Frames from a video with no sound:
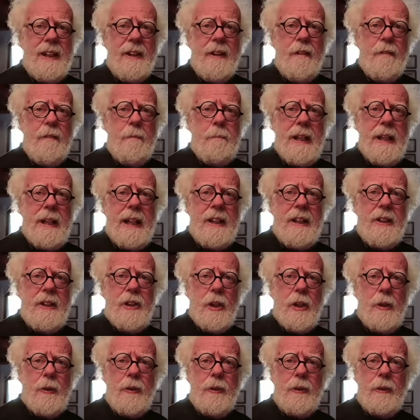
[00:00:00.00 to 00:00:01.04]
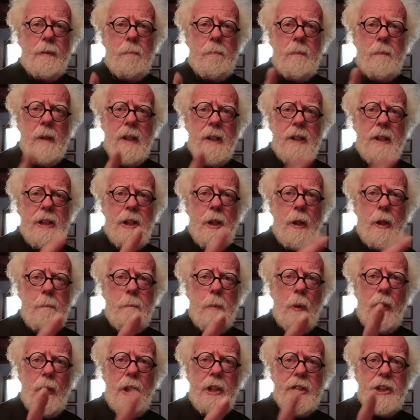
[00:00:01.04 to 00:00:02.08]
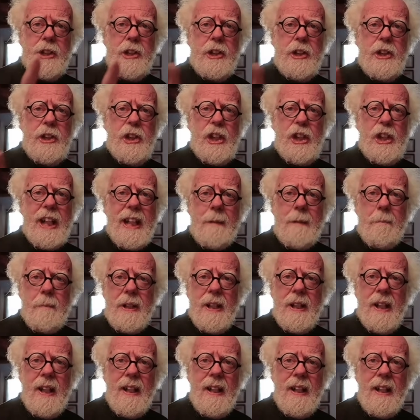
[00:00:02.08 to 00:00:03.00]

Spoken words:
of being told, bullets are cheap,